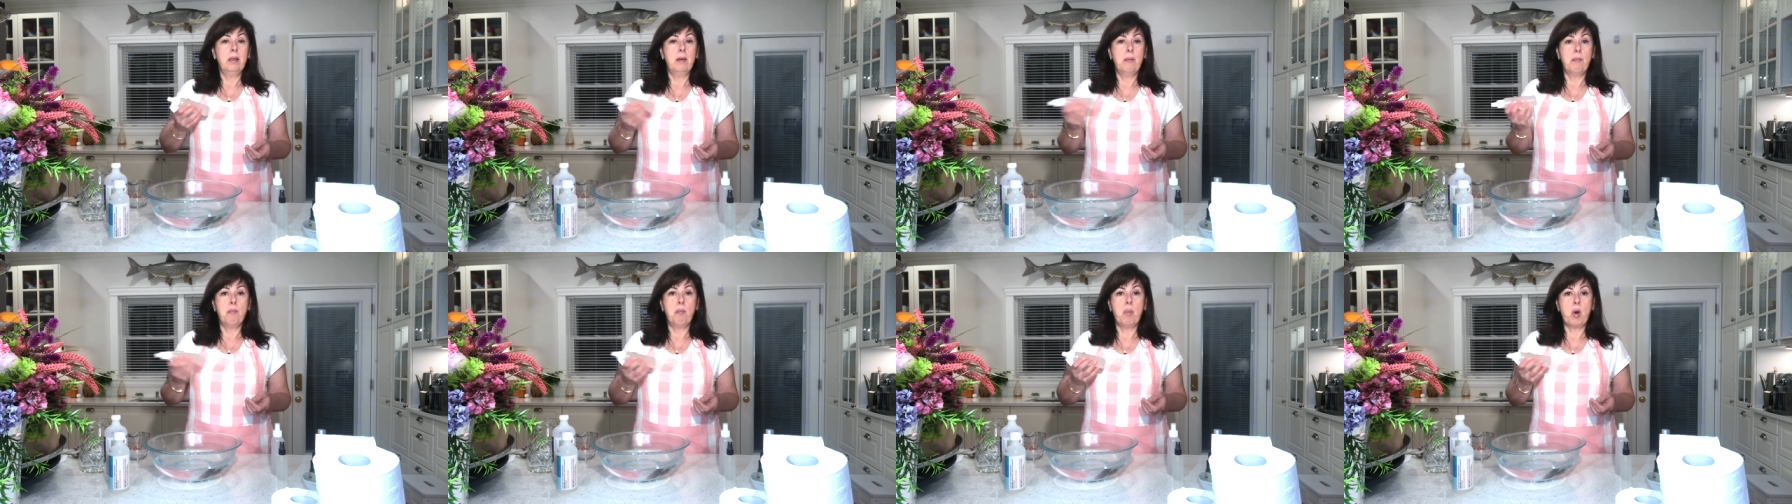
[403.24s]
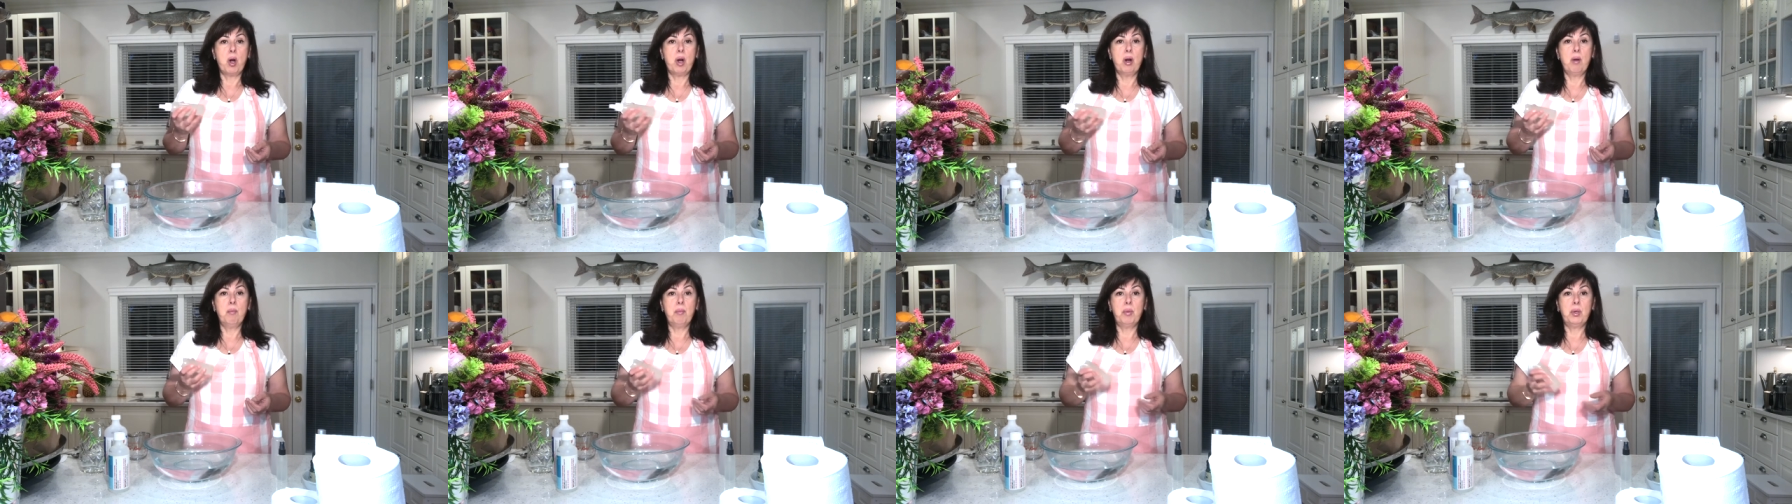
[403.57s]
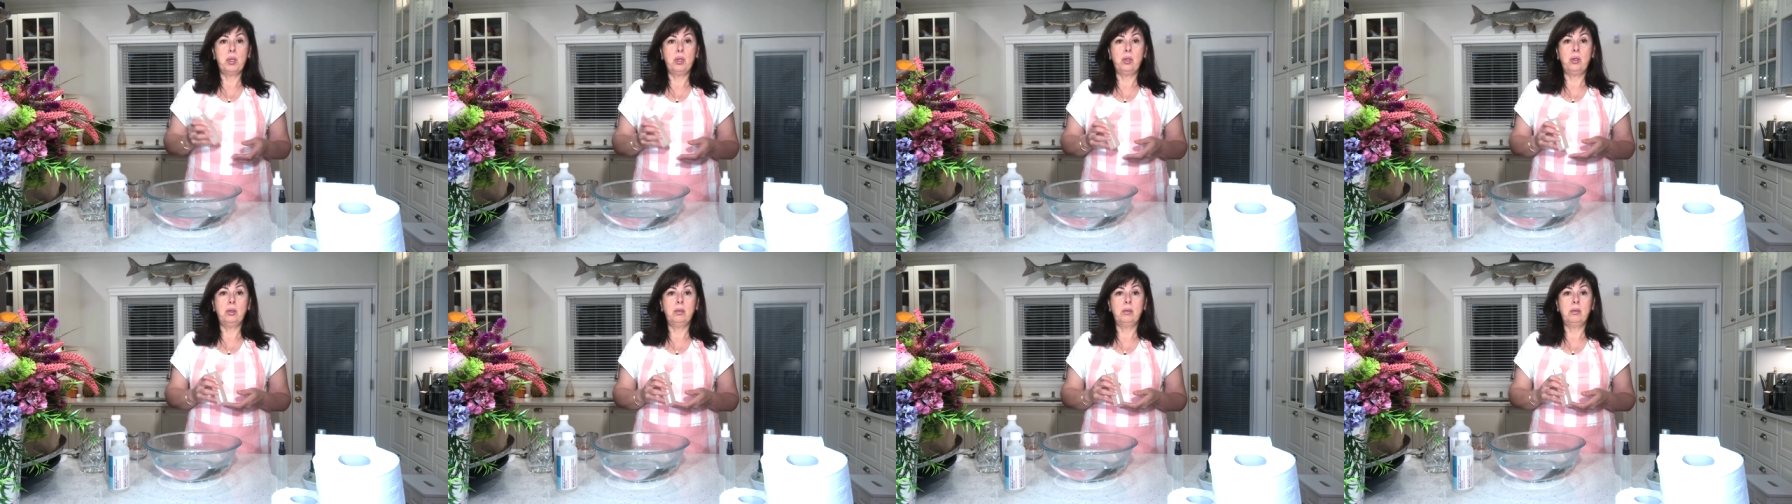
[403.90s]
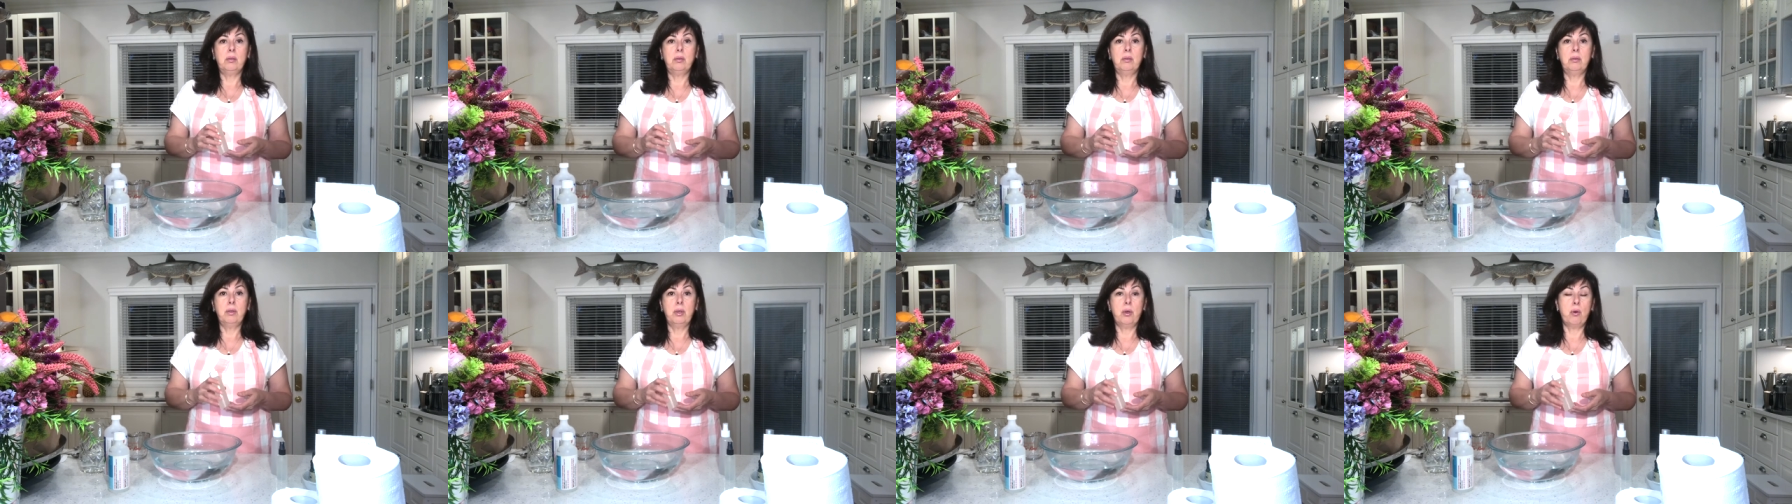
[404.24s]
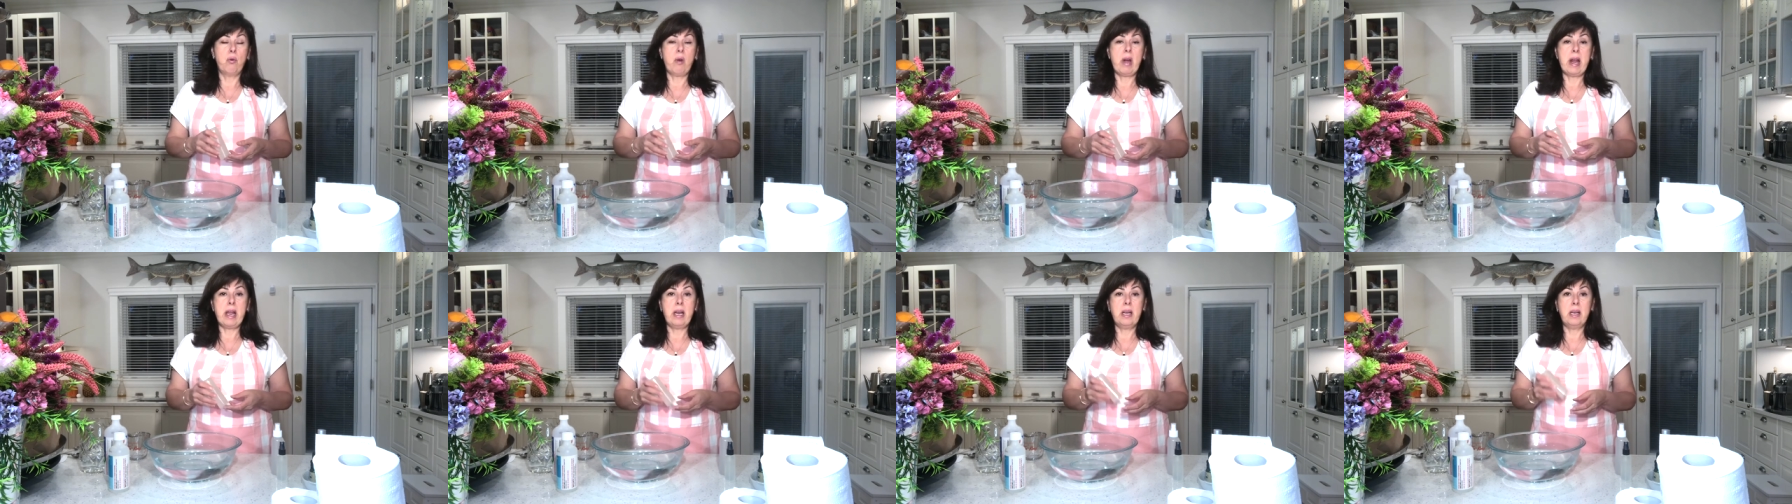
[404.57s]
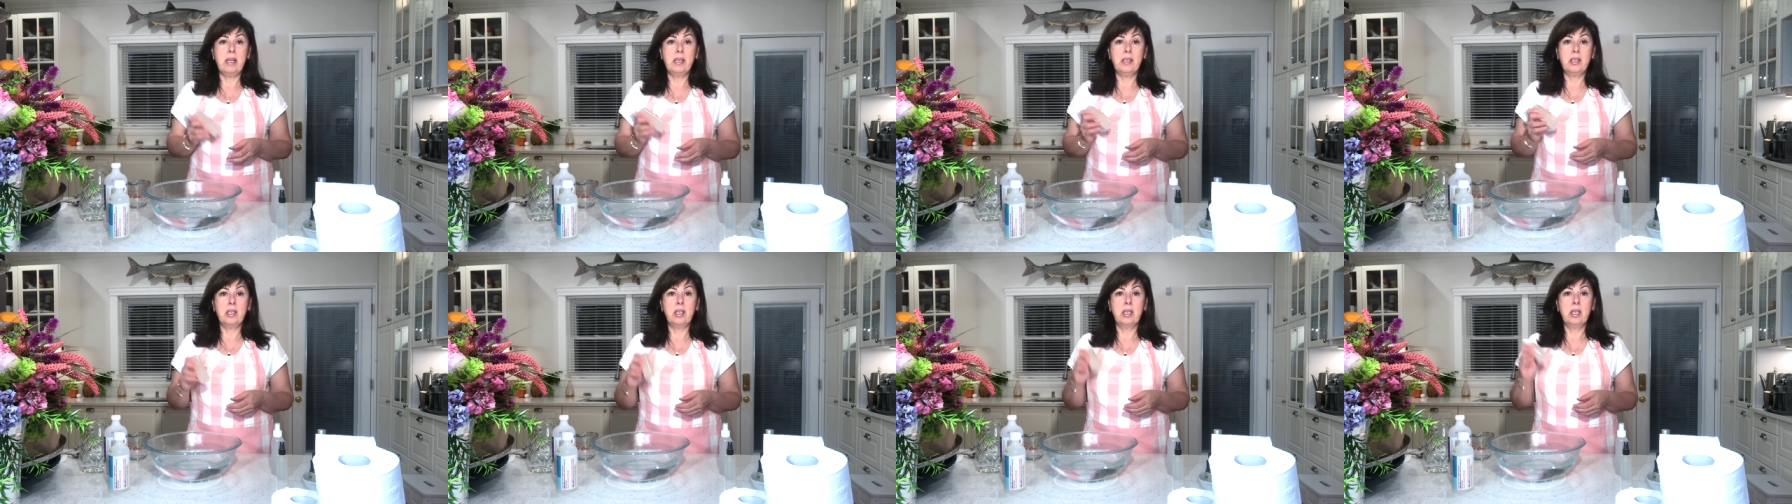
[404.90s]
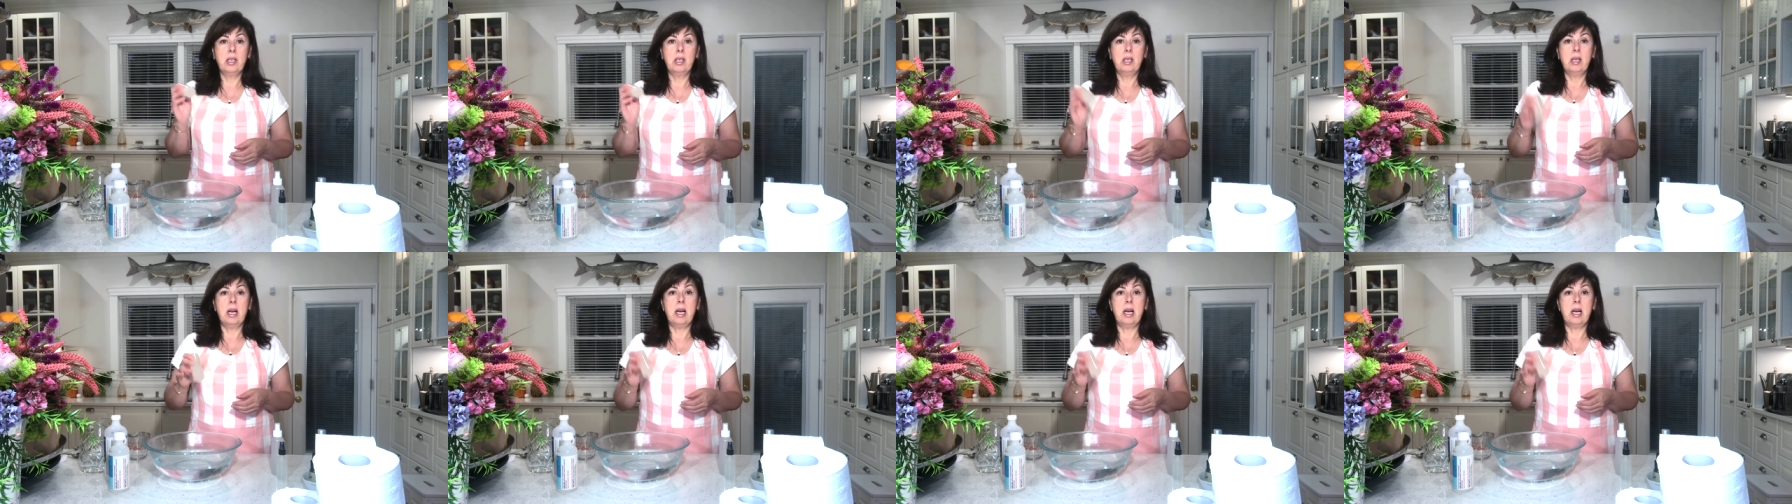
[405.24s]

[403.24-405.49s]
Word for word: marble, granite,